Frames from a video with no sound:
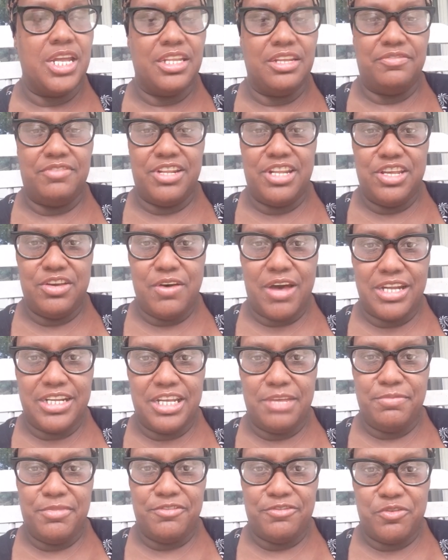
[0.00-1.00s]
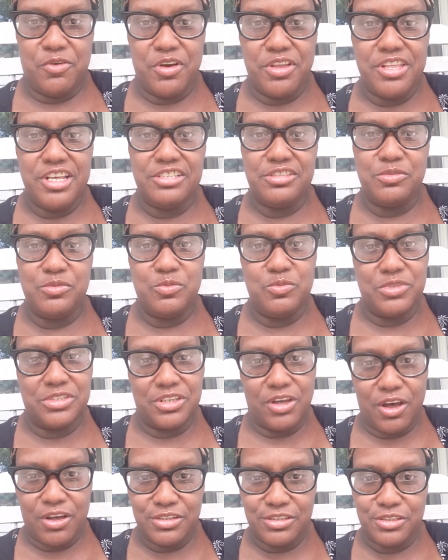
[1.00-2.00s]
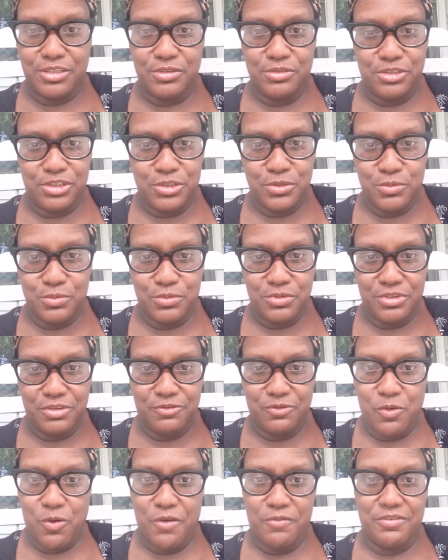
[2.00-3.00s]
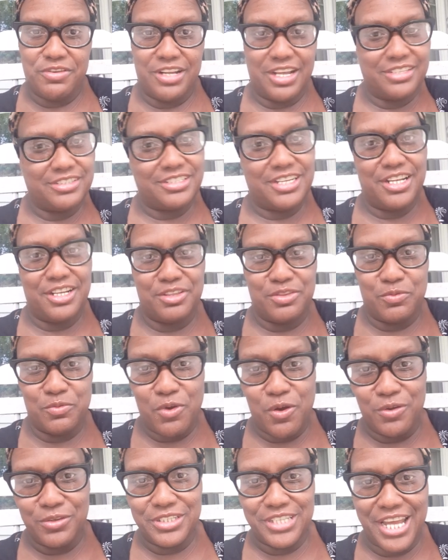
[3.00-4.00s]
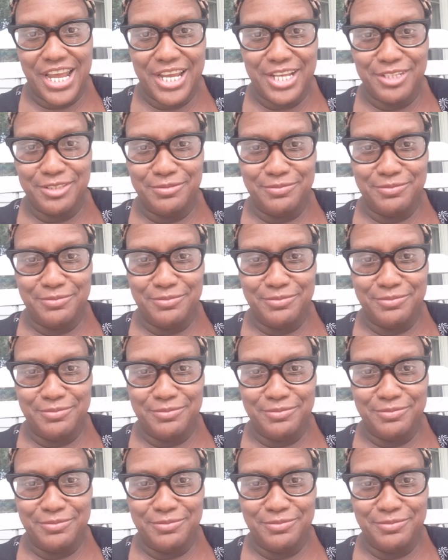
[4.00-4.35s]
The video I did before this one was also June the 4th, and I stated the wrong date.